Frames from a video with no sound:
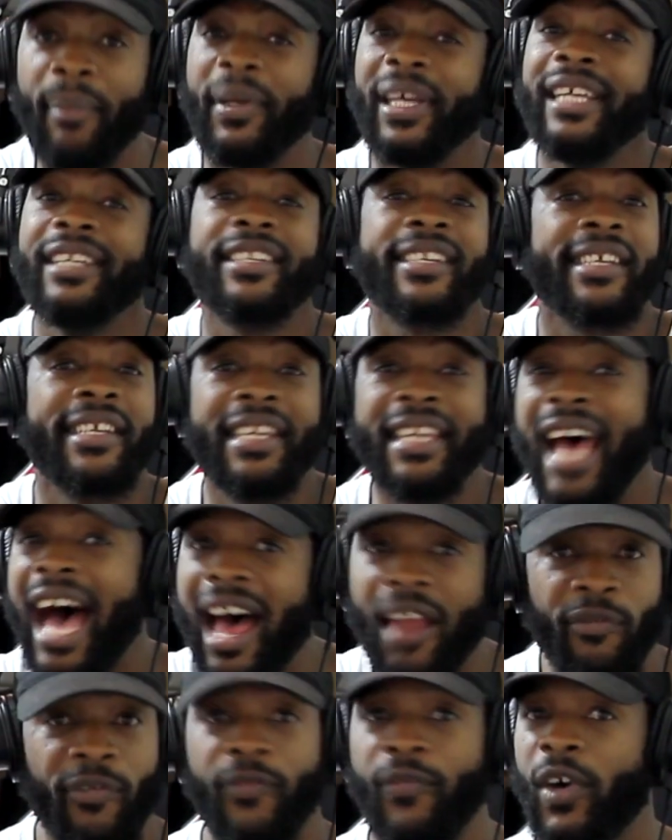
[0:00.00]
It's
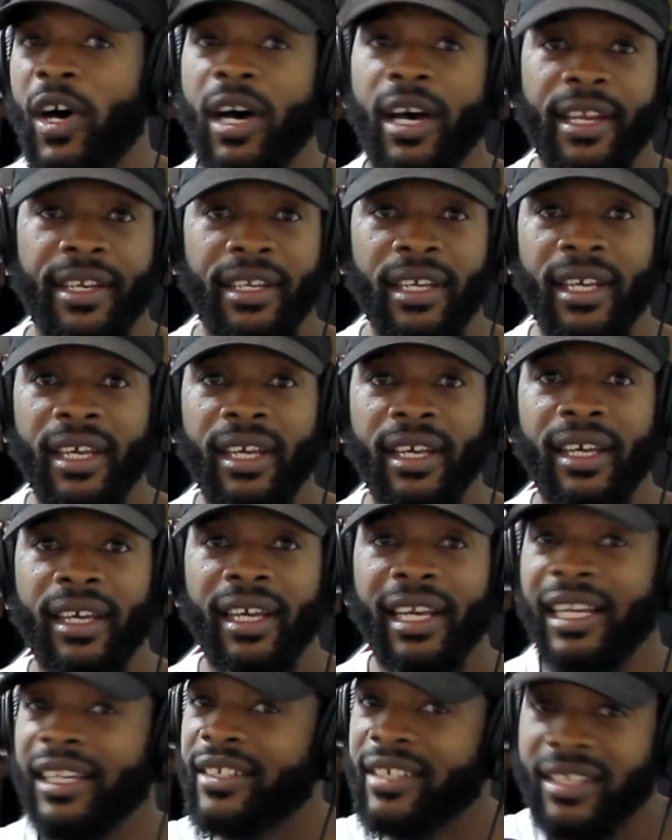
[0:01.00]
not fun.
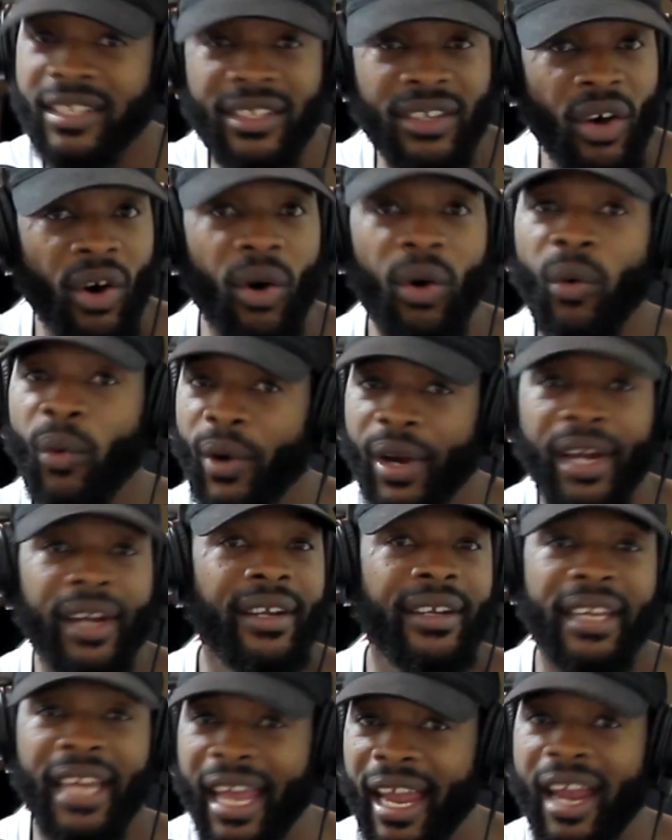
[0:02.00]
It's nowhere
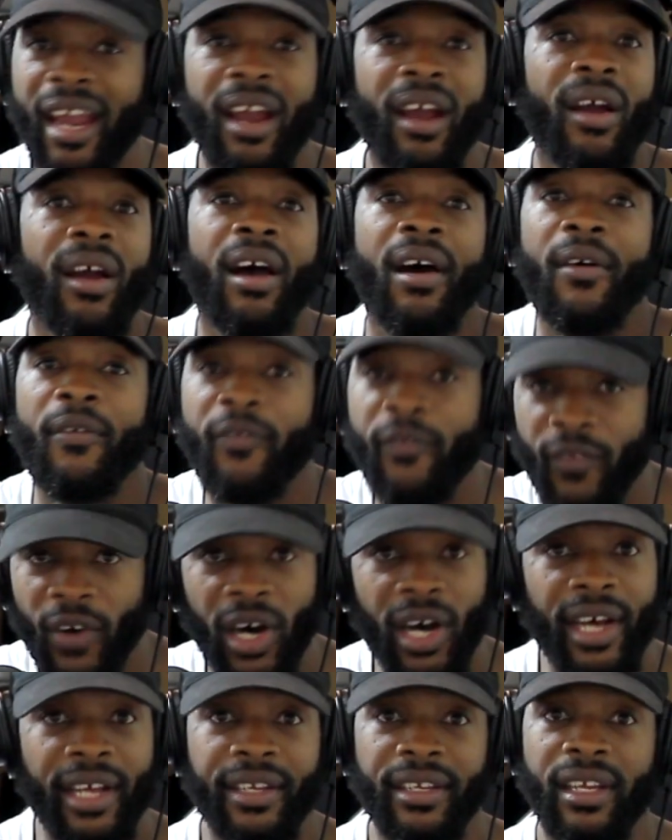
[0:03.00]
near
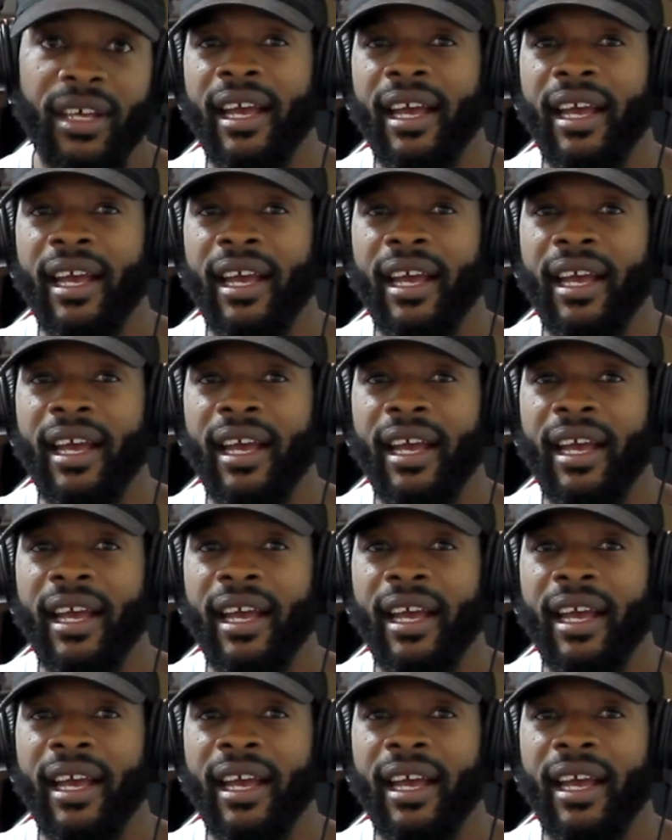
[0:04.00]
fun.